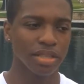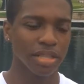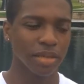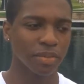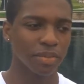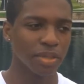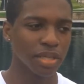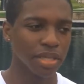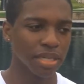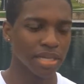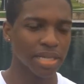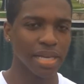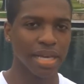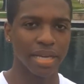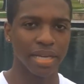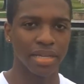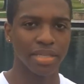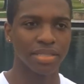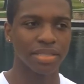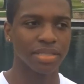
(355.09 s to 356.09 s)
them looking
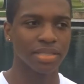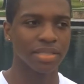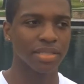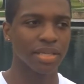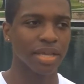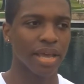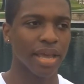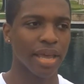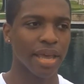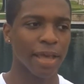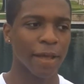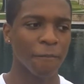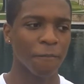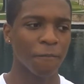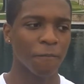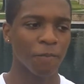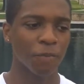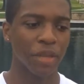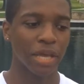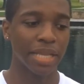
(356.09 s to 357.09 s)
at us,
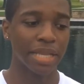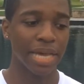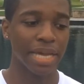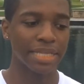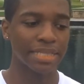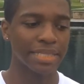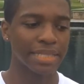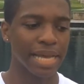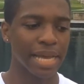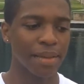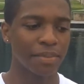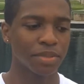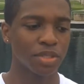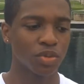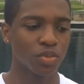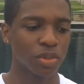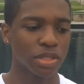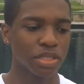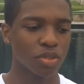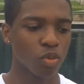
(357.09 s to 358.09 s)
and a lot of
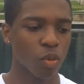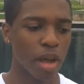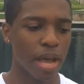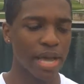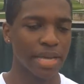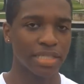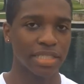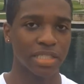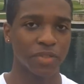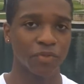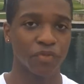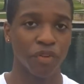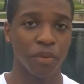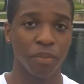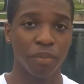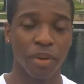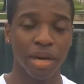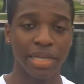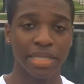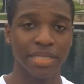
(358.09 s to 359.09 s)
times the reason why is just
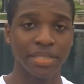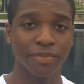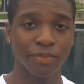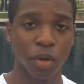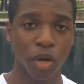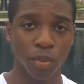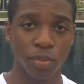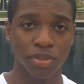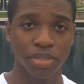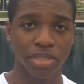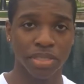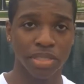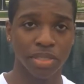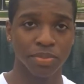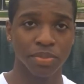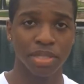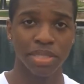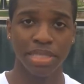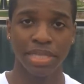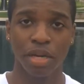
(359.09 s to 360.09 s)
for money
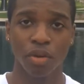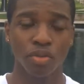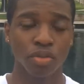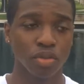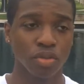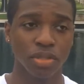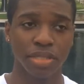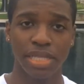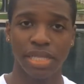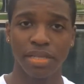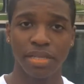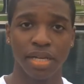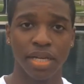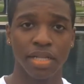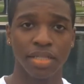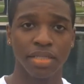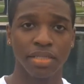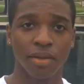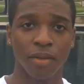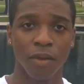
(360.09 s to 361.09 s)
purposes, because they know it's gonna sell to
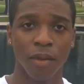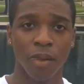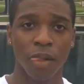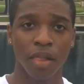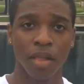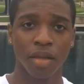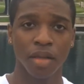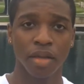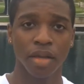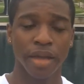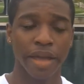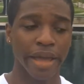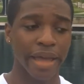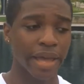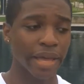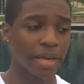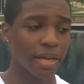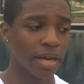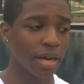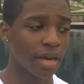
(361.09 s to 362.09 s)
us.
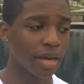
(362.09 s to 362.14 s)
And